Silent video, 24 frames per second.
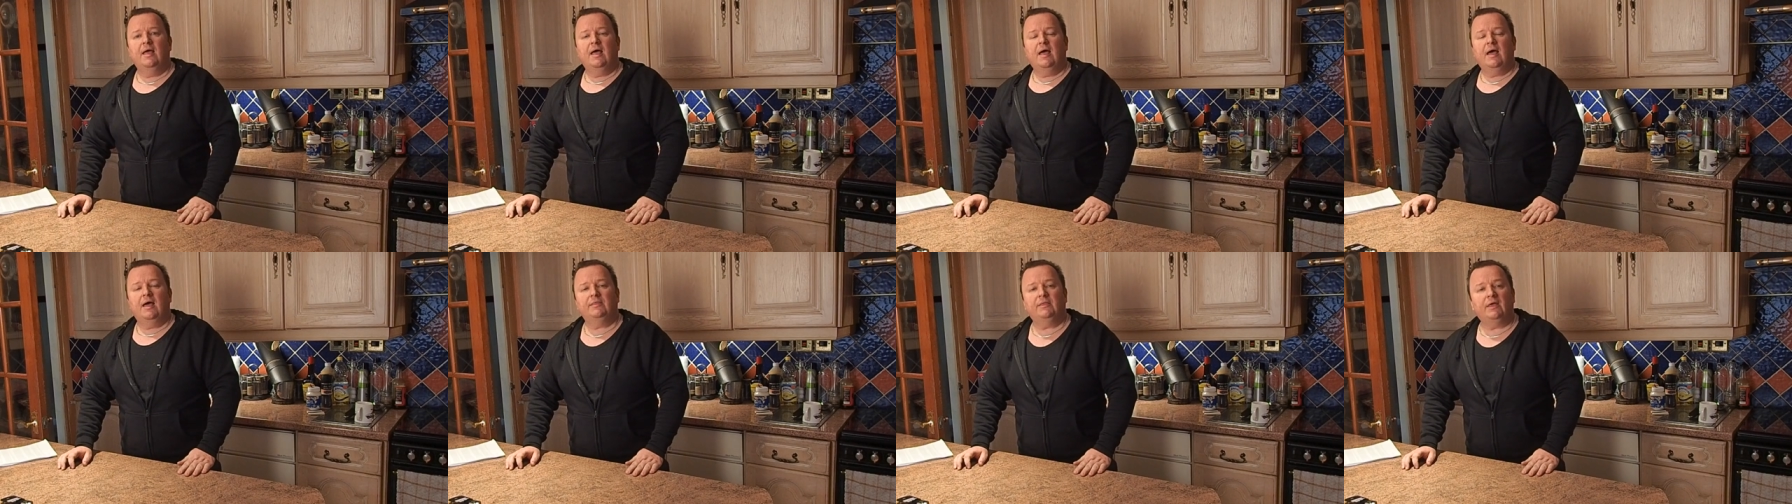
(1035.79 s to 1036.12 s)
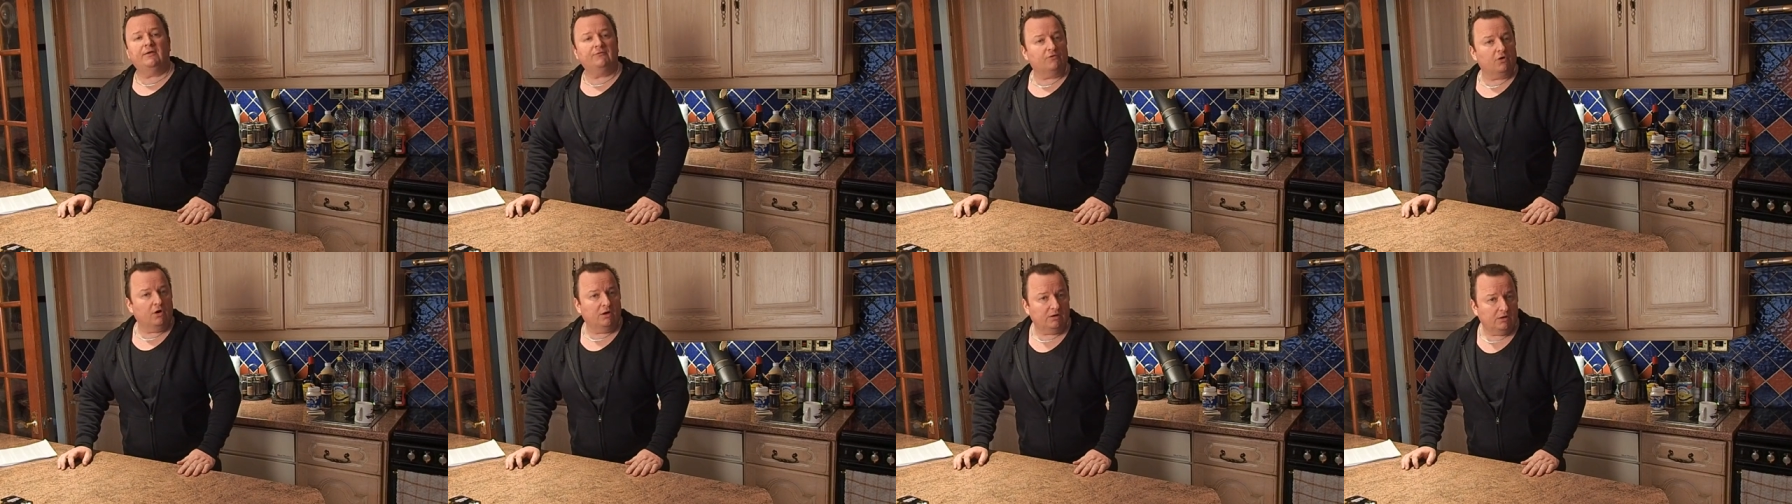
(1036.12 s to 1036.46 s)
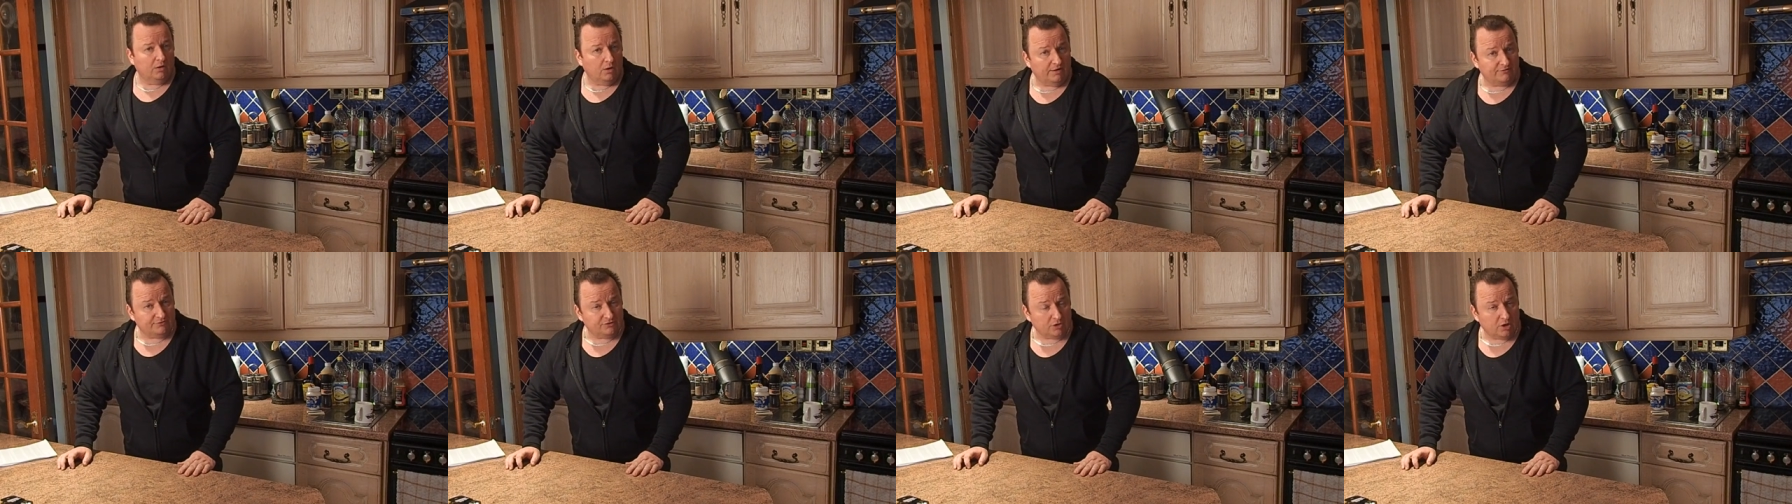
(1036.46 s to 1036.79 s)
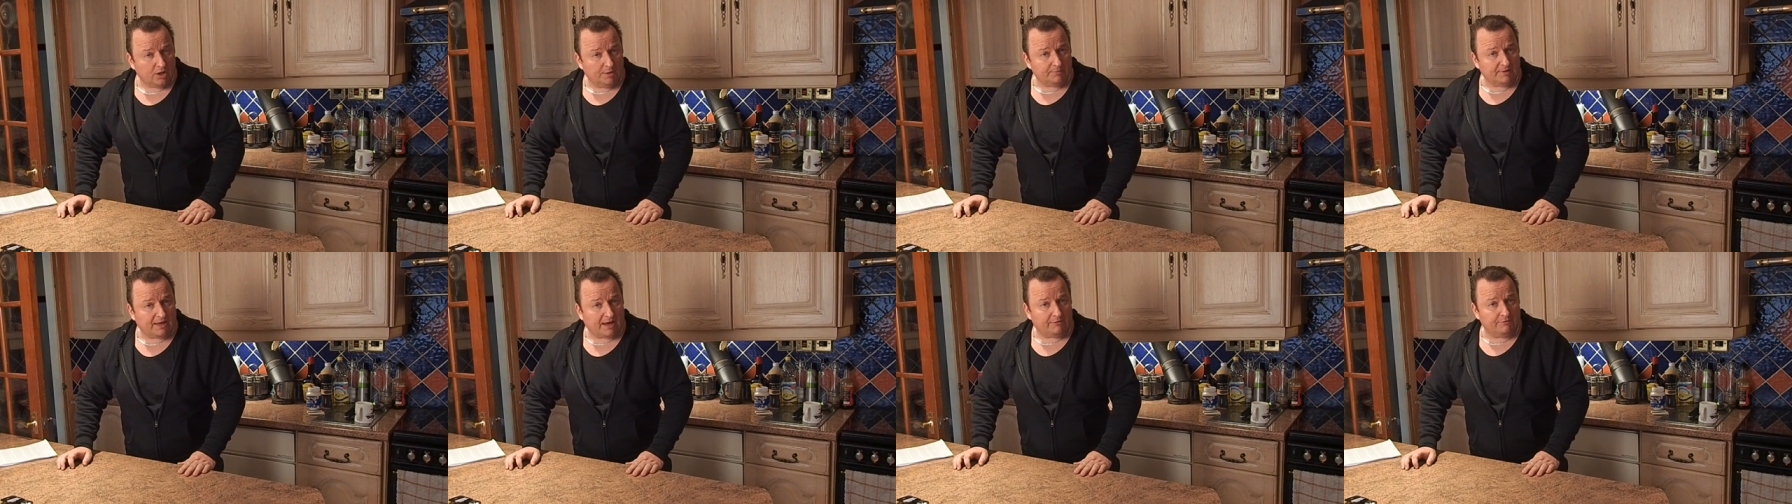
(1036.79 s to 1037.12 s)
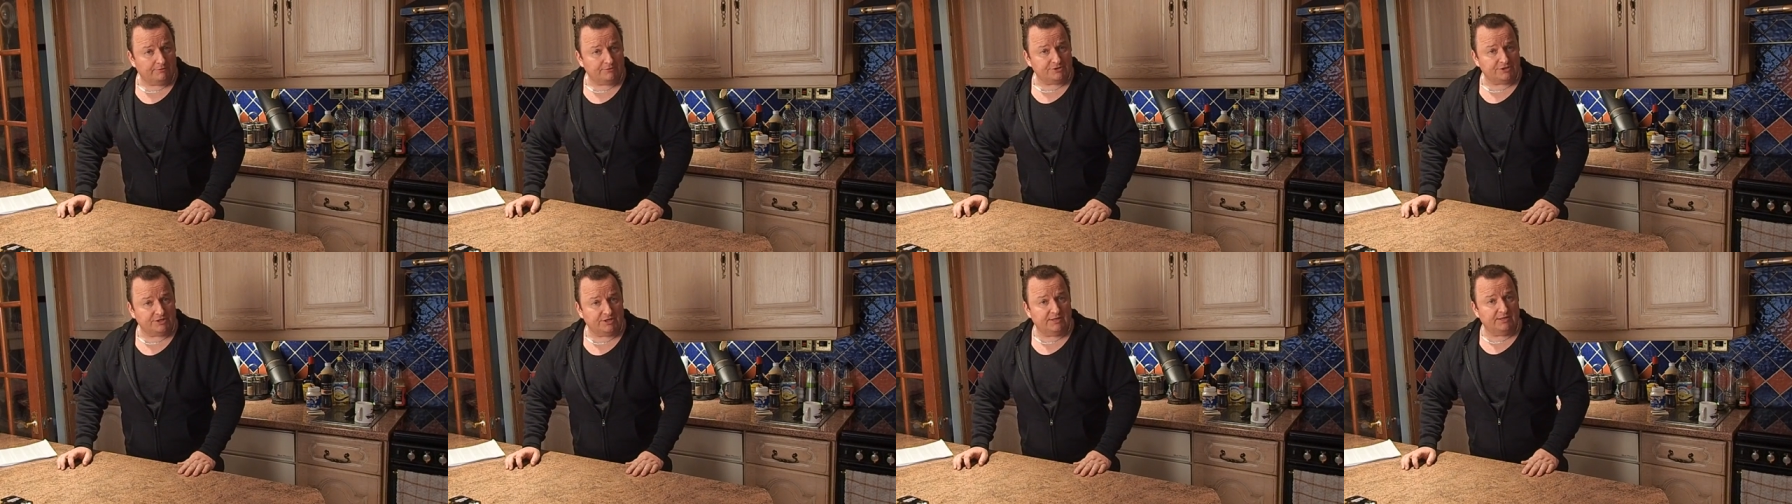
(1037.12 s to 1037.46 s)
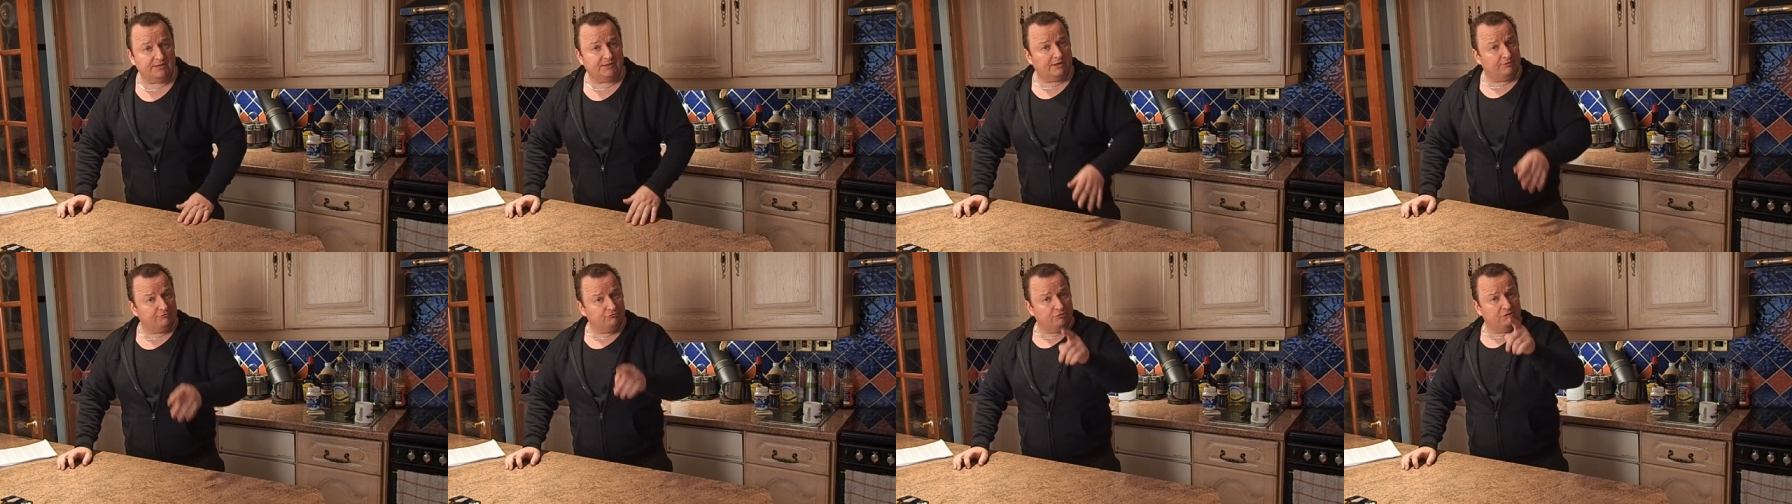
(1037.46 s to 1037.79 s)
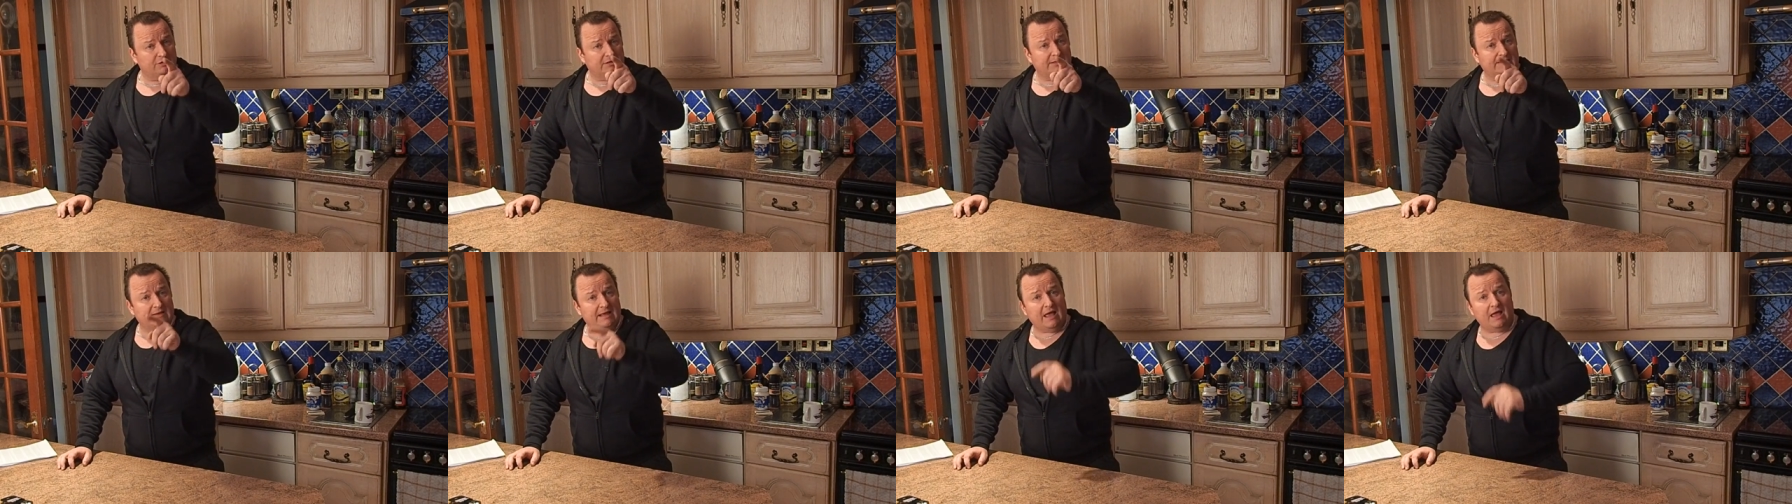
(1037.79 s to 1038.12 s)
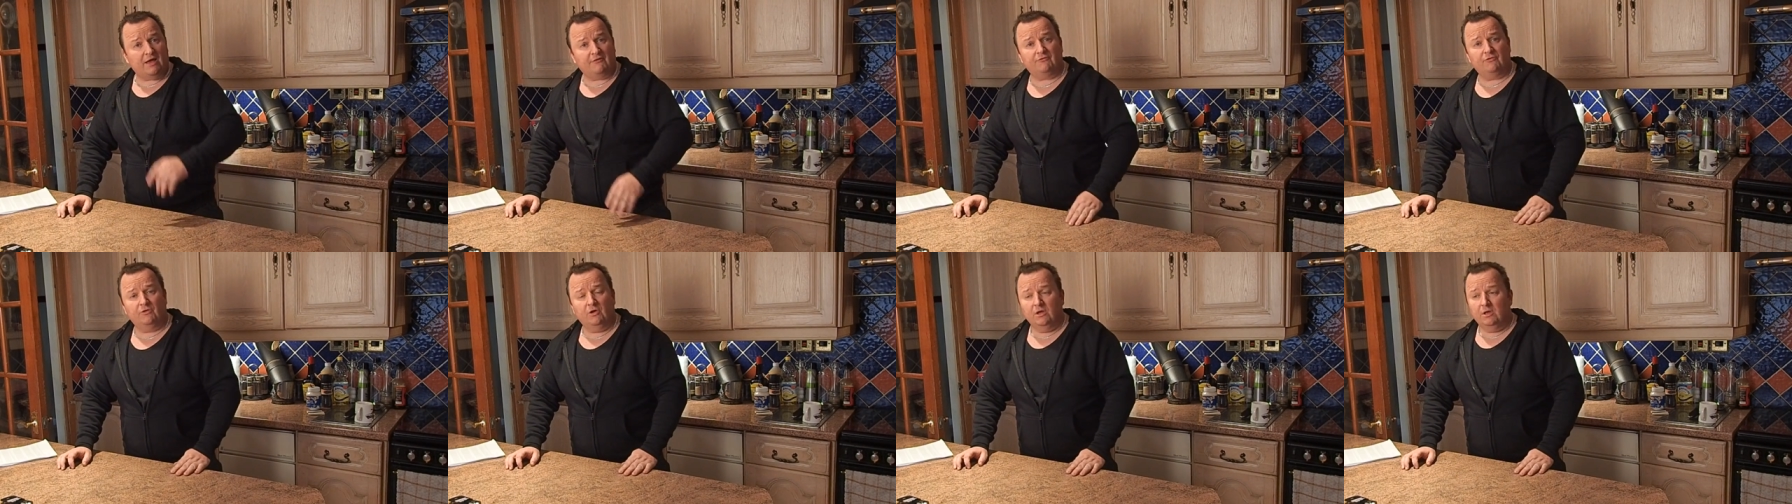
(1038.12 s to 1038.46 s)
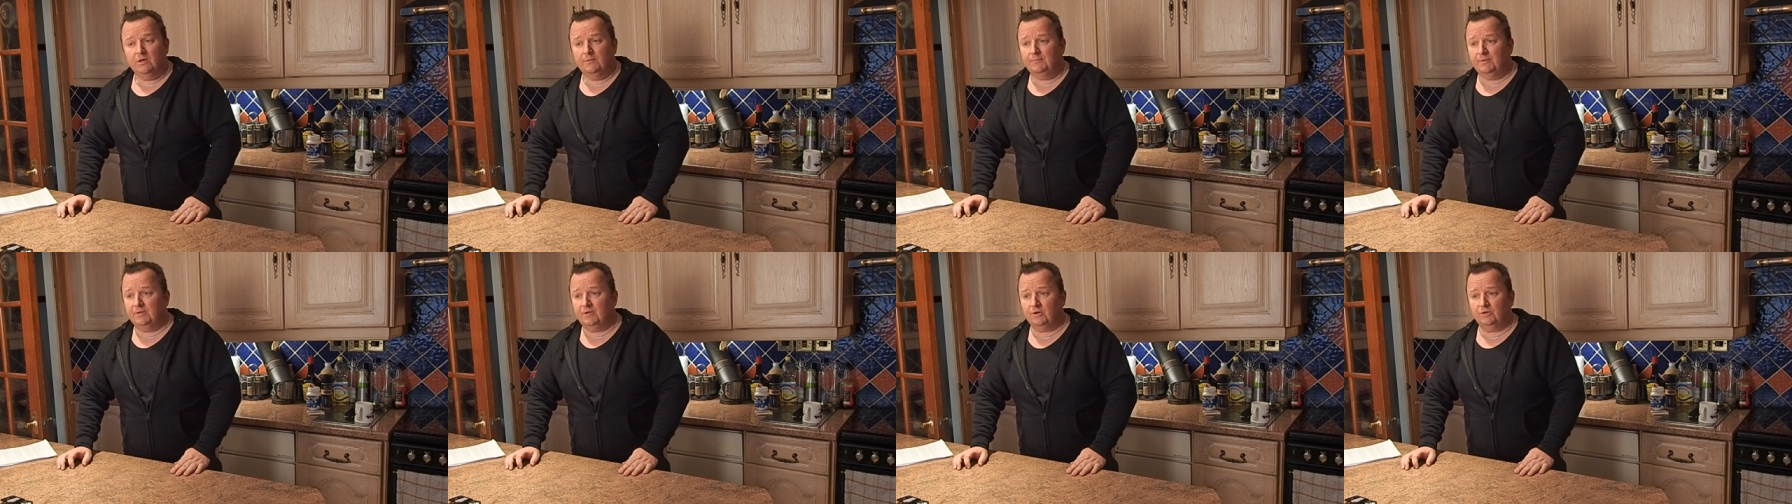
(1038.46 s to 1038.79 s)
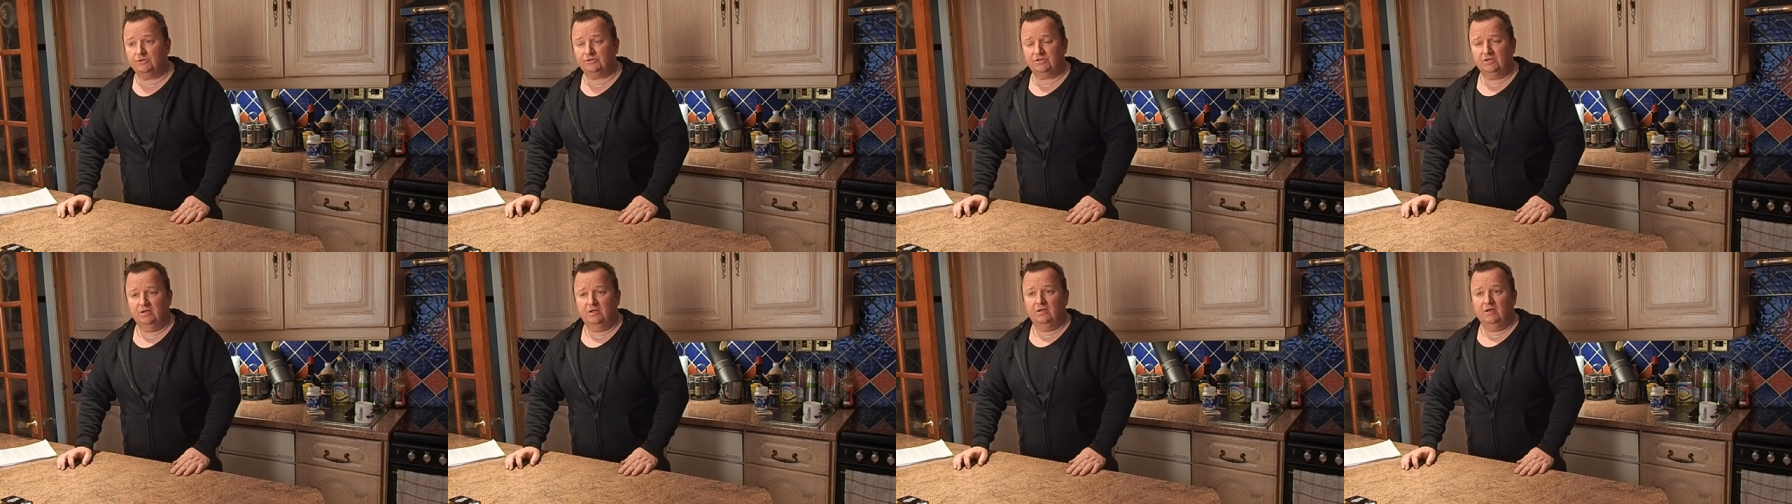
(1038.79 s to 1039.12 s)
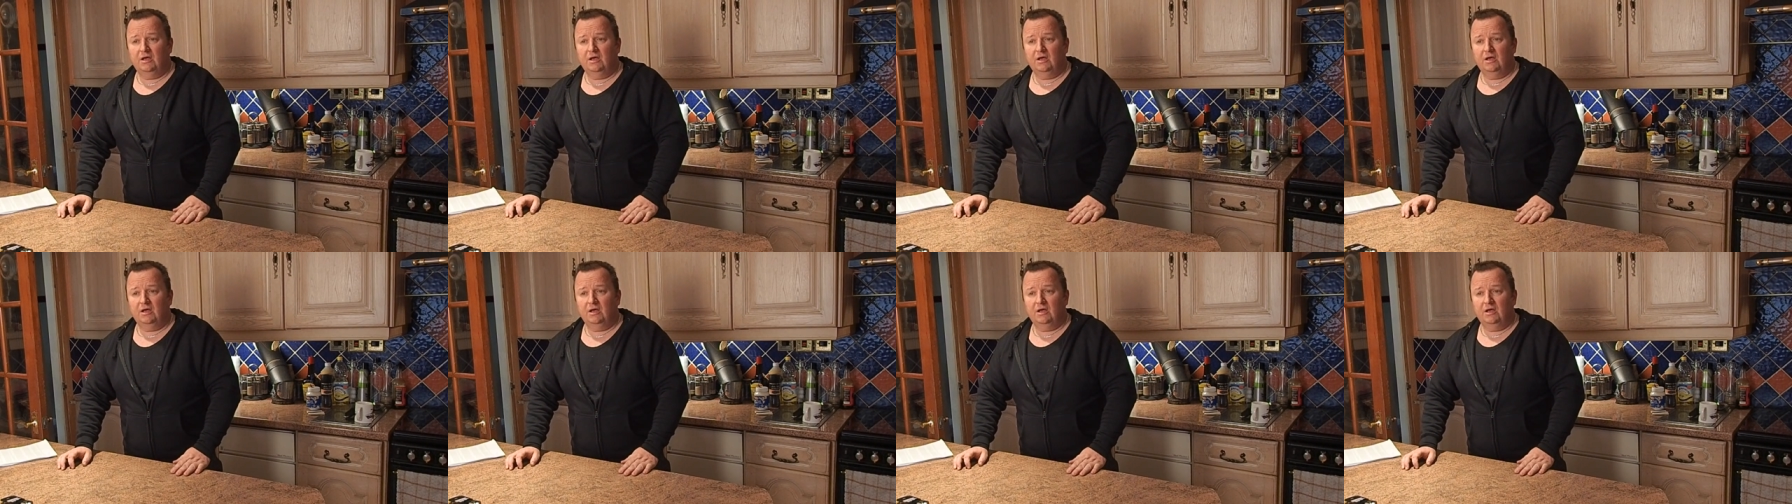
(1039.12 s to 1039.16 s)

and they've got a lifetime guarantee, and they really have, because